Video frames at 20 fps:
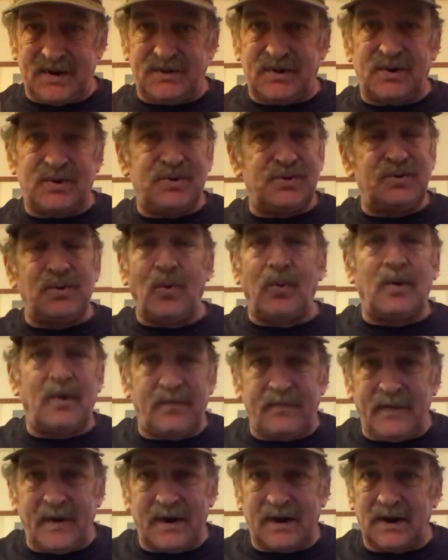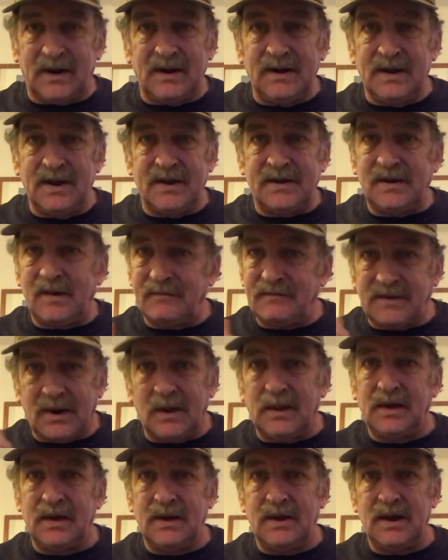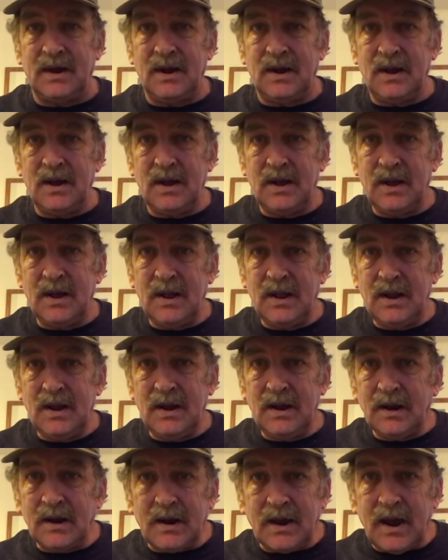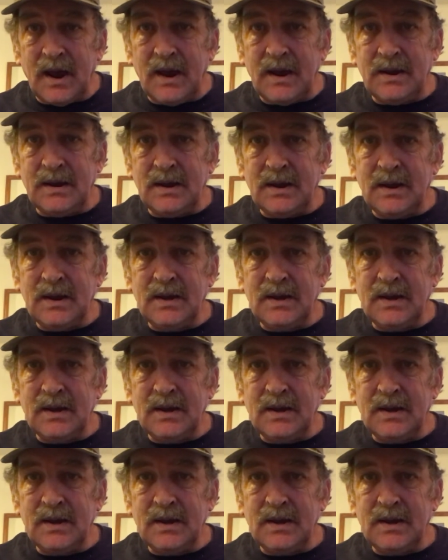It's a shorter fucking list, I'm telling you. Okay?